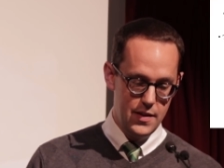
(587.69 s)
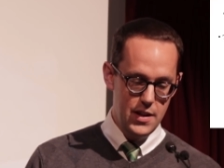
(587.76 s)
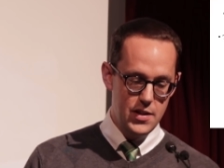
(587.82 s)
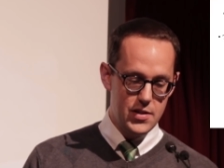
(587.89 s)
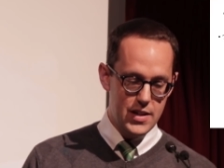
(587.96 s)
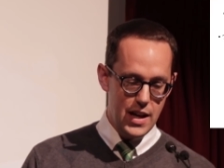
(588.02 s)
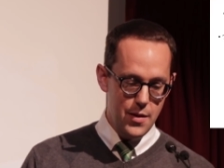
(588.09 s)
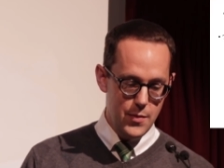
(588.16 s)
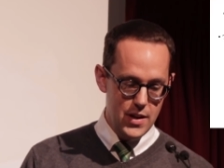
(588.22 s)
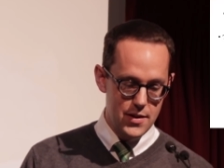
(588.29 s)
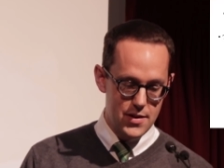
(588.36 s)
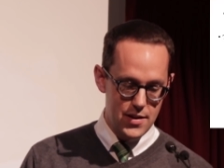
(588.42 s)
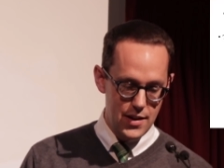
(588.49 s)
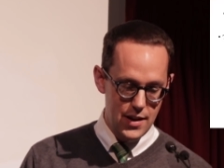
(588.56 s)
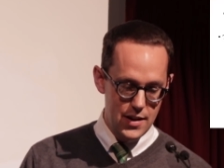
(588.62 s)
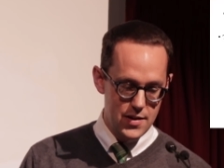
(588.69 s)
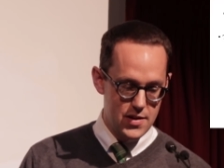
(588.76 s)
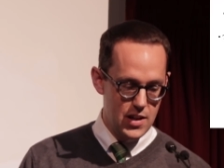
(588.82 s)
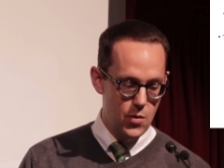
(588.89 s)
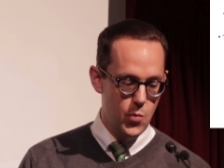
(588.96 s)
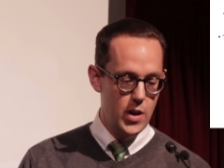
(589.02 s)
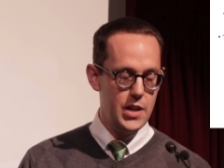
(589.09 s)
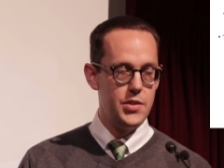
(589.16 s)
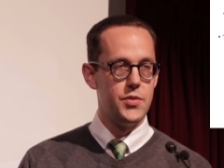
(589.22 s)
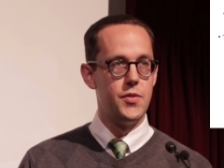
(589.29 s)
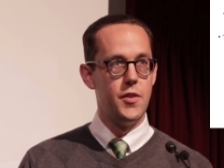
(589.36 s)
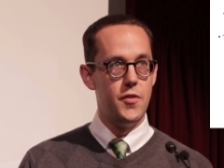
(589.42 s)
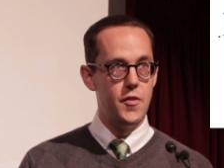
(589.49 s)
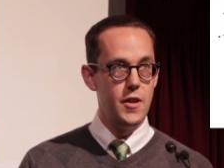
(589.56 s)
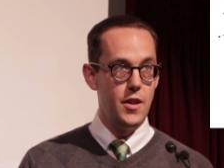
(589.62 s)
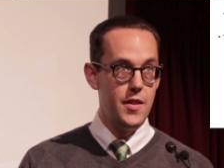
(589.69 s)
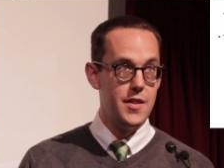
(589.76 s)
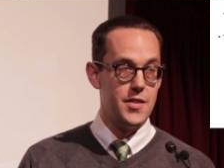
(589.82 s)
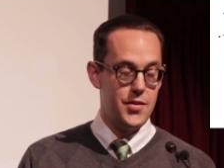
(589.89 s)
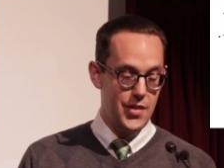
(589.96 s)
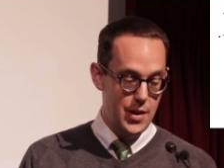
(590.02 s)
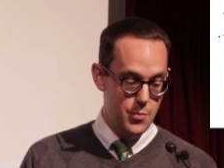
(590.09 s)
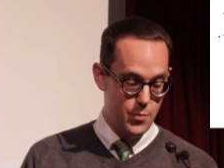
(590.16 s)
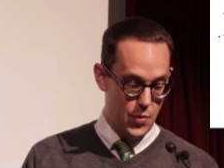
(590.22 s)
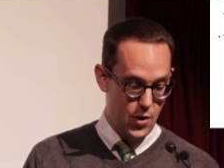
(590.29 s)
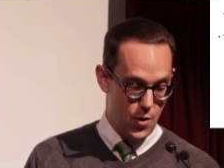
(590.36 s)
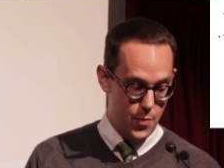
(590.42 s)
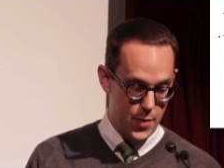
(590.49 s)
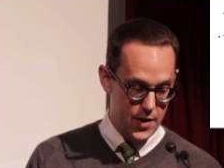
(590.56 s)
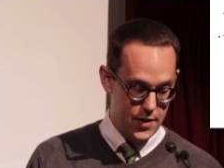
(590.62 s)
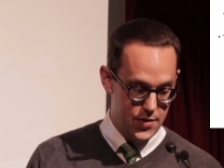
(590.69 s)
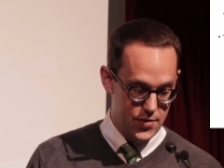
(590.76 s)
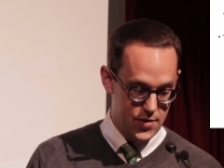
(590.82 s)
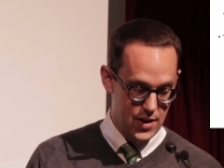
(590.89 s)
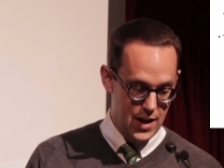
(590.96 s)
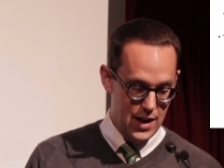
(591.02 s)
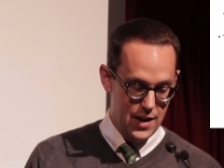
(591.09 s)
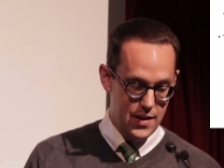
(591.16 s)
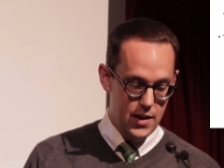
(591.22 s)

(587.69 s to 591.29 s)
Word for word: These statements, in some ways, fulfill the same purpose